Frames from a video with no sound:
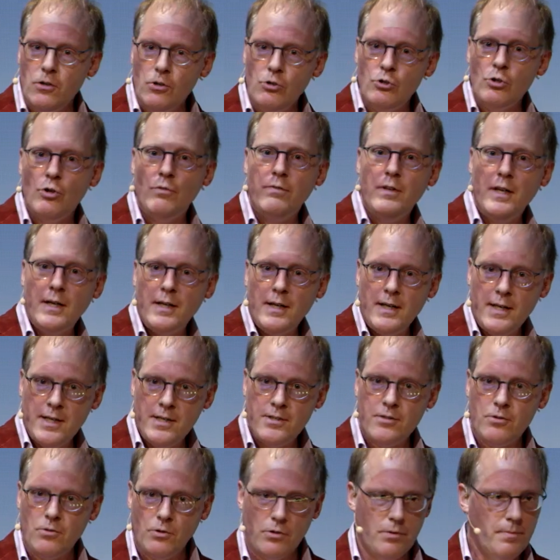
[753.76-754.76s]
you sort of like
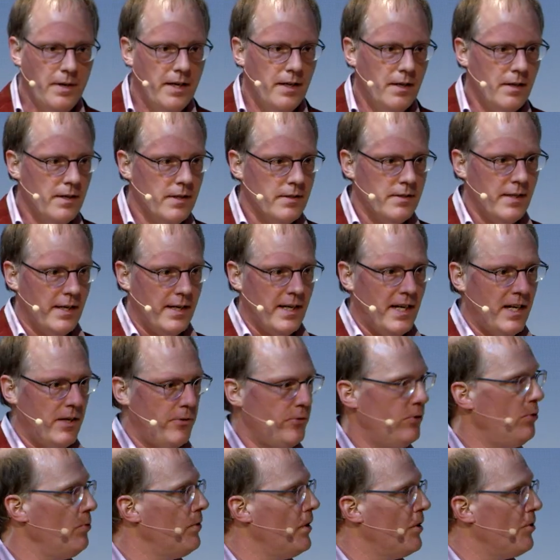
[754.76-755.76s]
ask on the mailing list, like, how
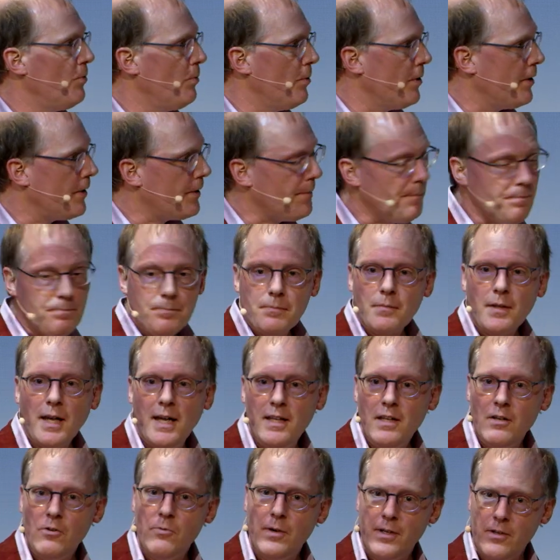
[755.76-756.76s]
should this work?
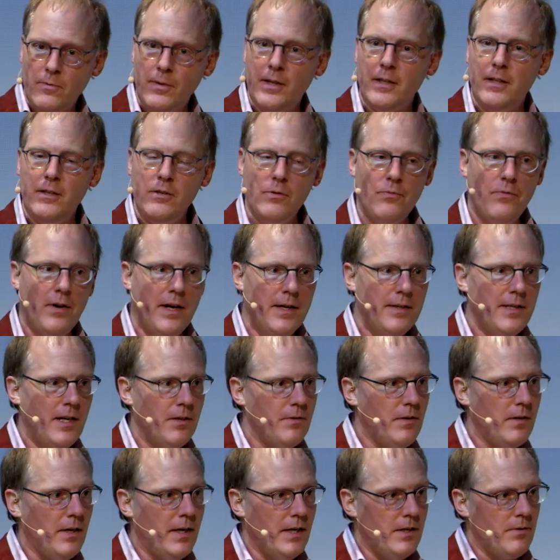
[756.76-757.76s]
And then quite quickly you find
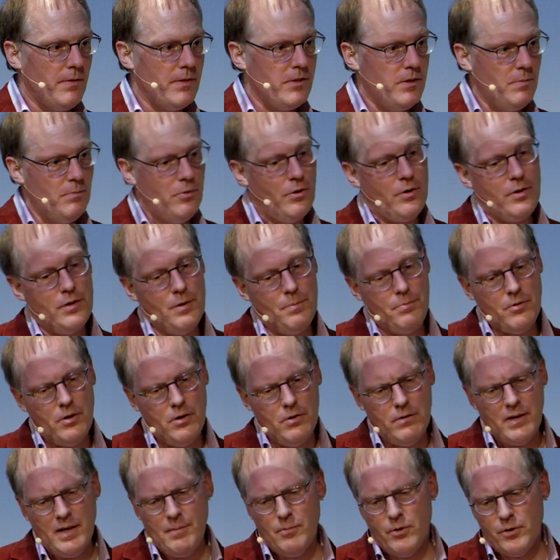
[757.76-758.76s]
out that either it's a bug in the
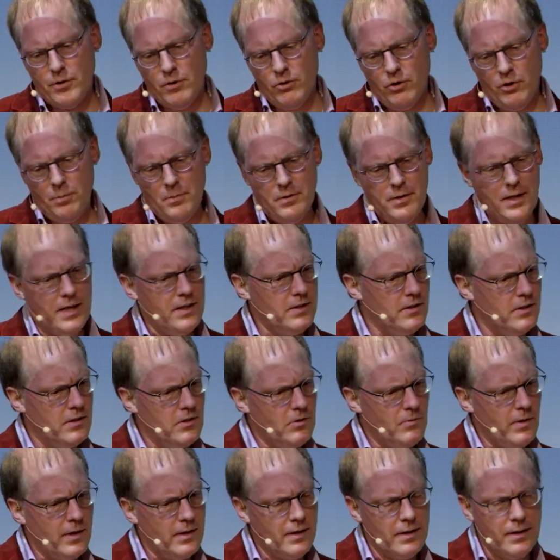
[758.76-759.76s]
program or the documentation
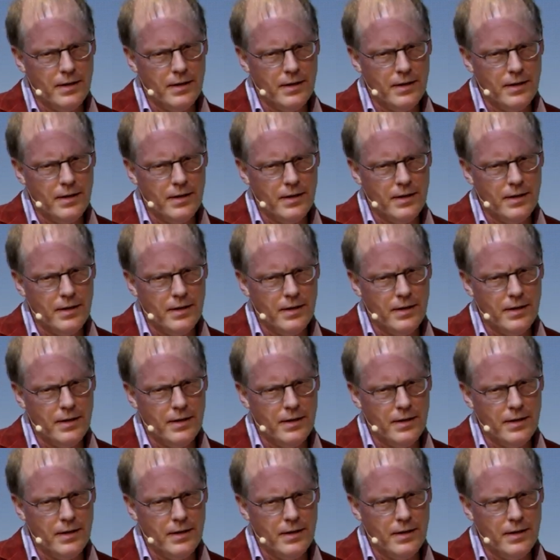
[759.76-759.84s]
is quite